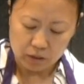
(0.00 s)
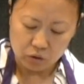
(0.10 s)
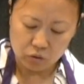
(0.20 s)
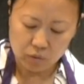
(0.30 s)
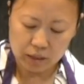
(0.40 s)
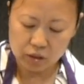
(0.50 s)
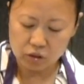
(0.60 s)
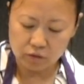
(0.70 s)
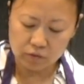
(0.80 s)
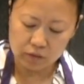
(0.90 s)
you don't want to
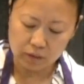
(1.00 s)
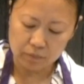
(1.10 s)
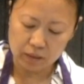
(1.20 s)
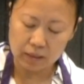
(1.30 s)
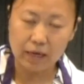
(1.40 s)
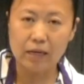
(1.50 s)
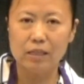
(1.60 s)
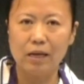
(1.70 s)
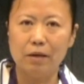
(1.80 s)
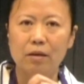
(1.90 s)
serve something that has
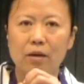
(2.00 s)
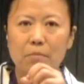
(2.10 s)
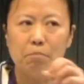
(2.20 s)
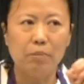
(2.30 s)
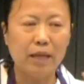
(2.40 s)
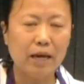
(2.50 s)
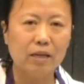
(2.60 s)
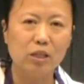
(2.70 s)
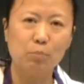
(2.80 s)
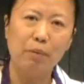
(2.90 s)
like
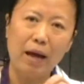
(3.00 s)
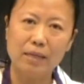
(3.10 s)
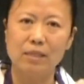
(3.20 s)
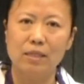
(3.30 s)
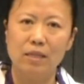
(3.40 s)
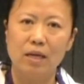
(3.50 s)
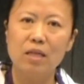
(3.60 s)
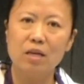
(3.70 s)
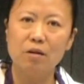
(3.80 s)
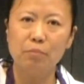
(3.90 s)
black spots
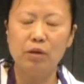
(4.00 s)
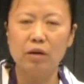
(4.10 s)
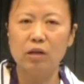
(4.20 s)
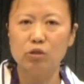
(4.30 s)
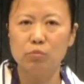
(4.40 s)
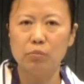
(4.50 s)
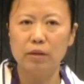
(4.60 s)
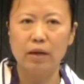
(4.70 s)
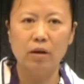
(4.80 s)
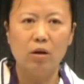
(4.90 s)
in there and customer be
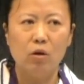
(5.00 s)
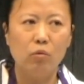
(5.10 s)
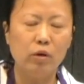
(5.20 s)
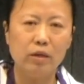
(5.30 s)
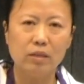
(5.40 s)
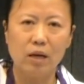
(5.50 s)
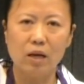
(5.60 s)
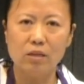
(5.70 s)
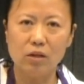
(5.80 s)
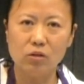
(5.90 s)
like, what is
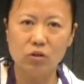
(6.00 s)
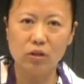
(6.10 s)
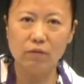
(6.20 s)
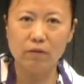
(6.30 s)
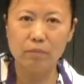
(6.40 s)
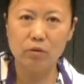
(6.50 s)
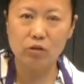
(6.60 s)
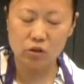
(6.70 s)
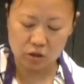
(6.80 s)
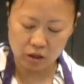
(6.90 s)
that? Is that dirty from your
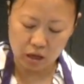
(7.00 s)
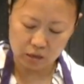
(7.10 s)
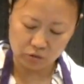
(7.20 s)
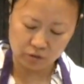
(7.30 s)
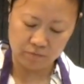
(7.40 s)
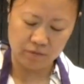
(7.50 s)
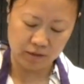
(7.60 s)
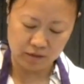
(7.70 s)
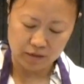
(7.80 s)
dishcloth or something?